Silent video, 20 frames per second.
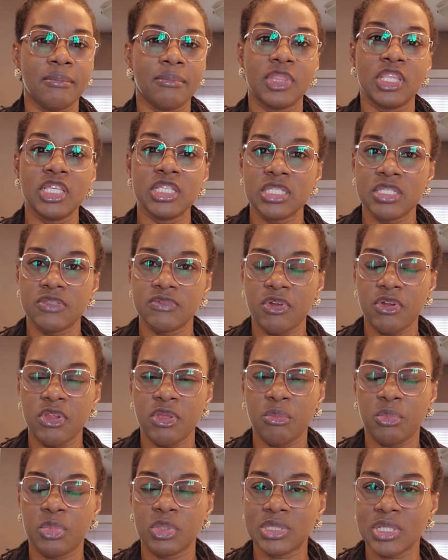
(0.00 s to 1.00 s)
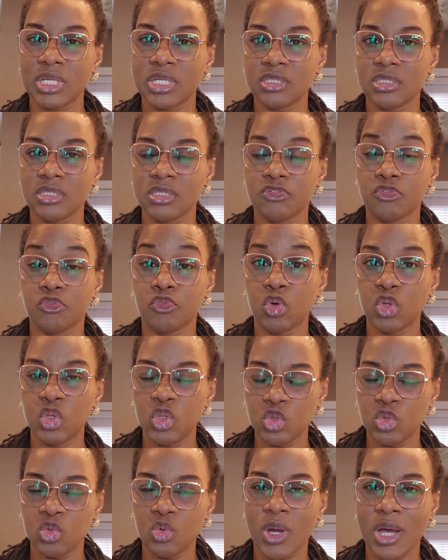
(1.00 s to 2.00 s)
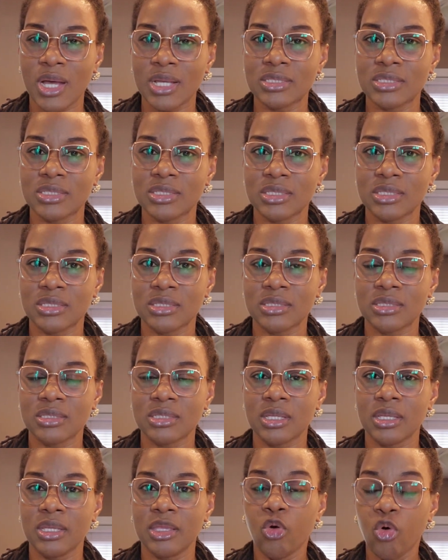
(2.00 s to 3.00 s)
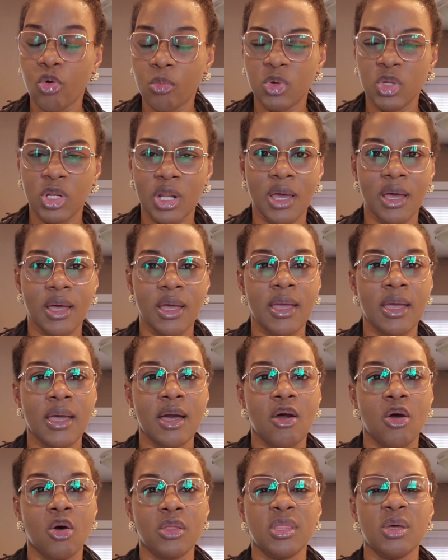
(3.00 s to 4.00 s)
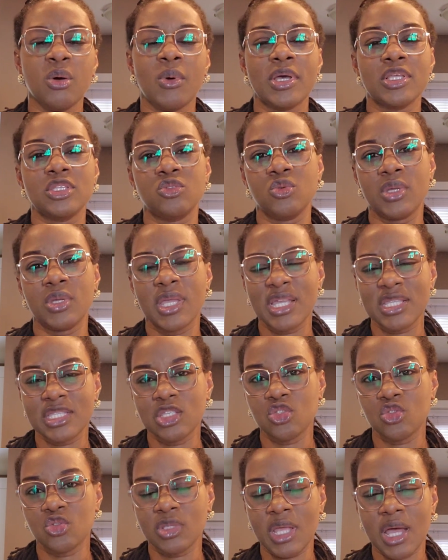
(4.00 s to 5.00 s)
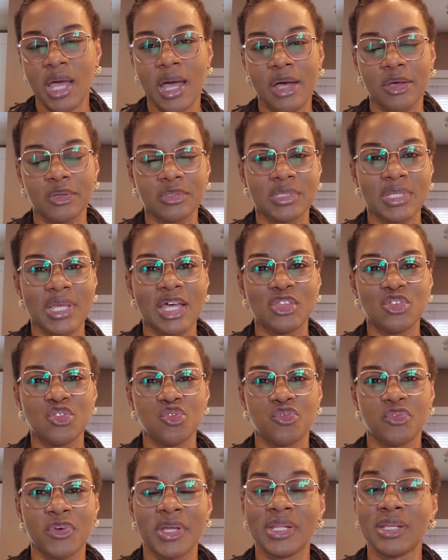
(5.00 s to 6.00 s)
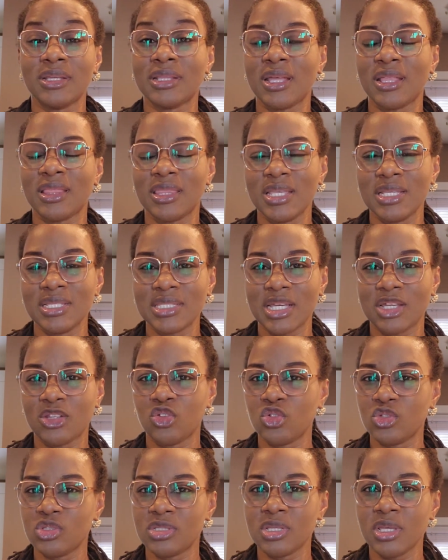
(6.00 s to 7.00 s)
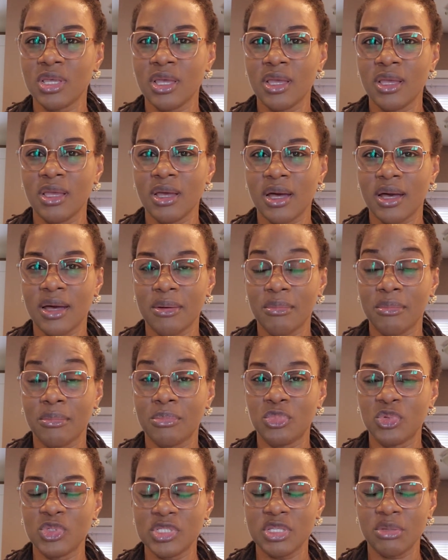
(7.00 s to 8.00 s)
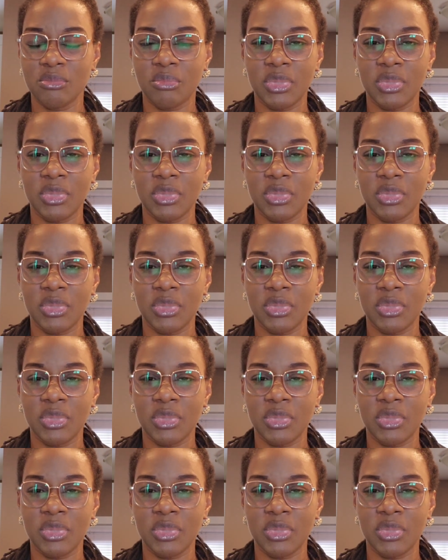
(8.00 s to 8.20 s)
This is very important for you as a homeowner. Otherwise, you get into the house and you find out that things are not put in